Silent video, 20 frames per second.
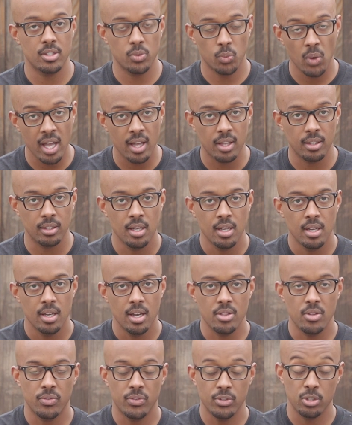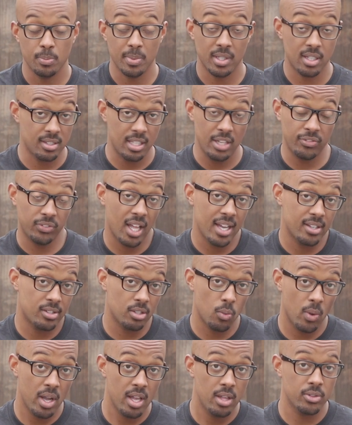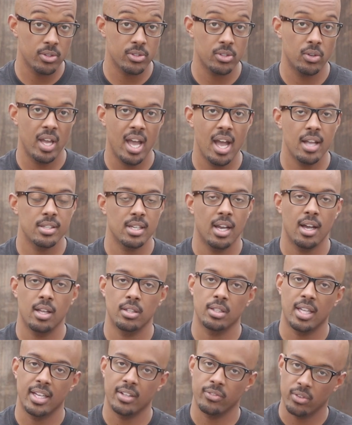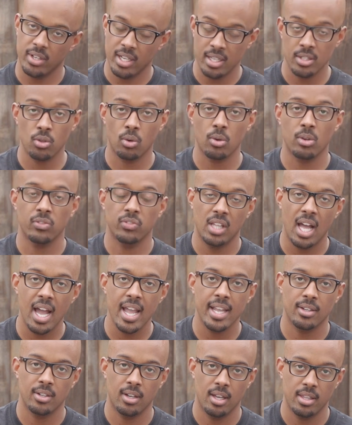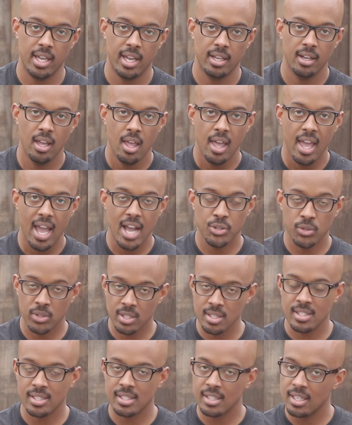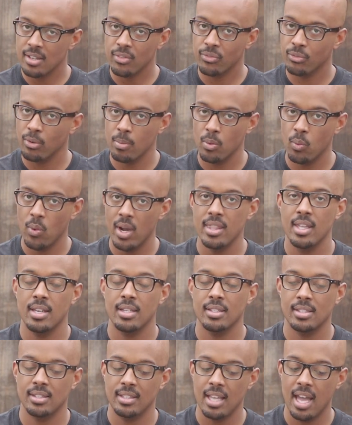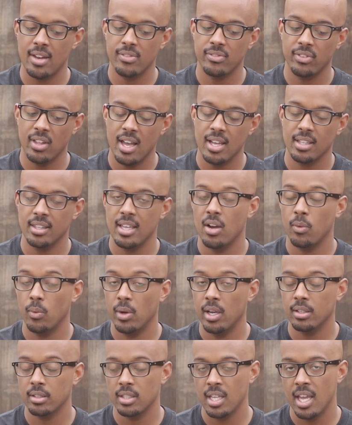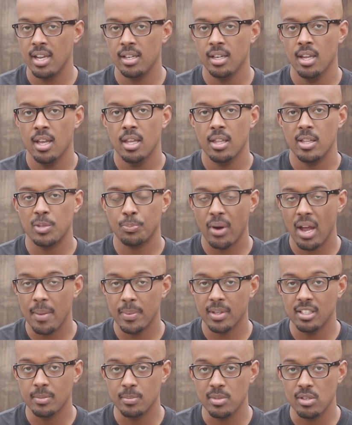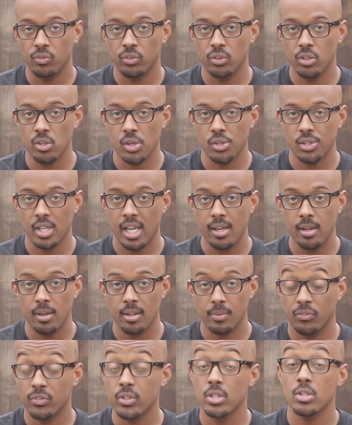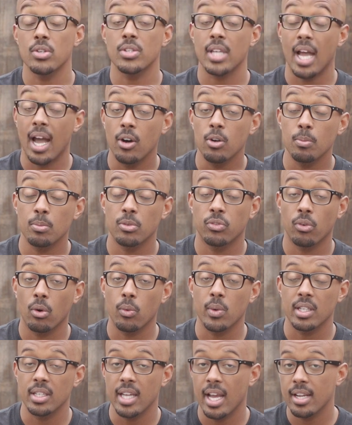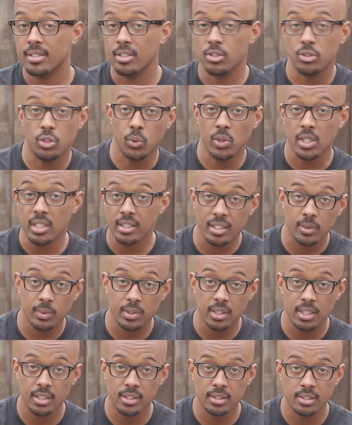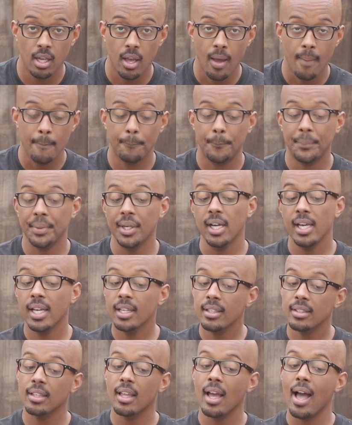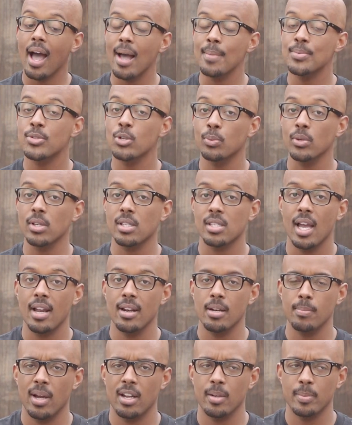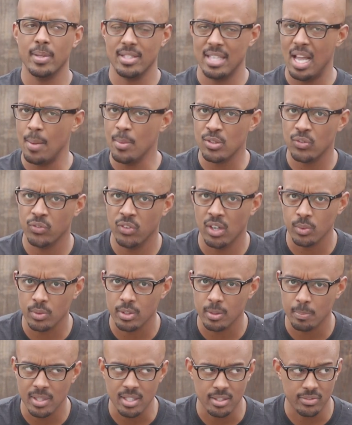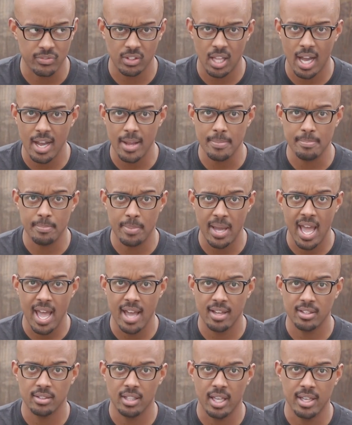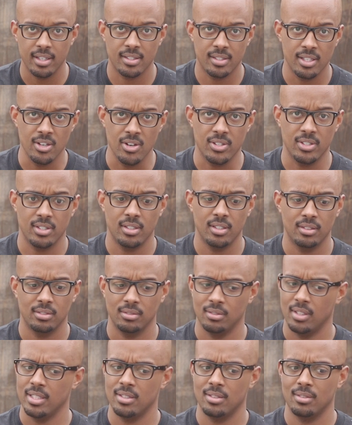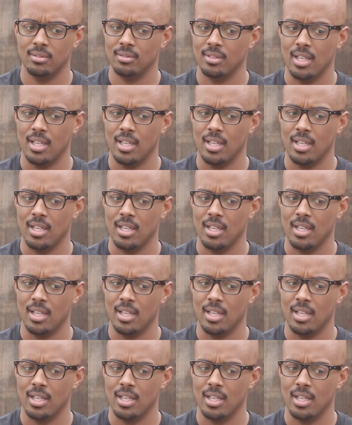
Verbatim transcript: as well in the future because they fly so well and they're so agile and like for indoor flying and all that. As you can see from the way that it's not flying that well yet, it's probably going to be a few years, few years out before we can actually do anything with this. But I'm super excited about it because how much fun would it be to fly a bat? Like seriously, let's,